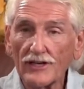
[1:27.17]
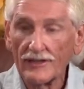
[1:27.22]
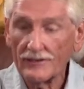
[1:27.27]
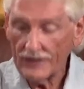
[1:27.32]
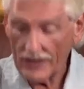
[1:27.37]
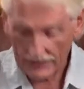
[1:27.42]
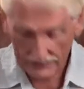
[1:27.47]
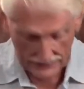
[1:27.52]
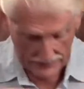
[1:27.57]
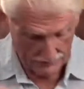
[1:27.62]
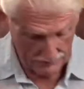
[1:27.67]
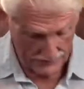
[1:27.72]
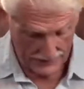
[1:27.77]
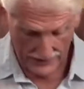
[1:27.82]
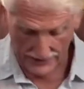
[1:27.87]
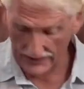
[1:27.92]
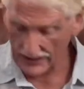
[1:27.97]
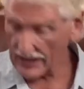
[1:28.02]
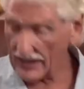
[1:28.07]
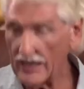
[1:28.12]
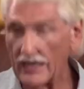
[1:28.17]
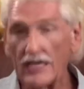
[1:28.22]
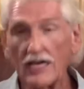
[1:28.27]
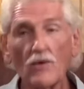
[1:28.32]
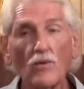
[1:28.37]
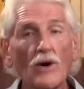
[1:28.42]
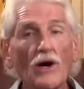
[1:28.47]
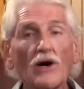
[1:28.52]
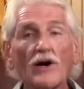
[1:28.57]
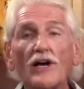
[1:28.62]
and that could be
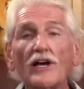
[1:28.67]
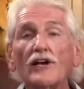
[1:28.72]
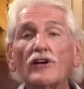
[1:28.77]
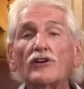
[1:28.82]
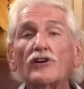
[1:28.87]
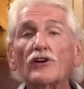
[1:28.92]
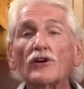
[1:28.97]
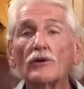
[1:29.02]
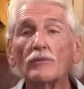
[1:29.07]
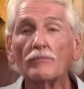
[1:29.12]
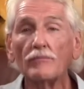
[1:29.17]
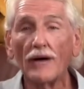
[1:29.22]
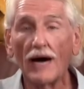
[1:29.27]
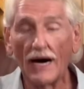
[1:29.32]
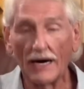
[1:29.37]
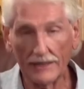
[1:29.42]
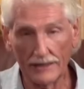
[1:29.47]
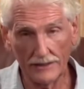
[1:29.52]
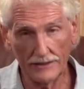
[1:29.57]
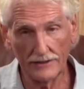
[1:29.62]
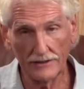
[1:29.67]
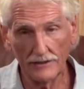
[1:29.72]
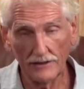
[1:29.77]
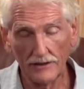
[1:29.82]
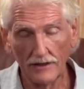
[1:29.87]
anywhere in your body,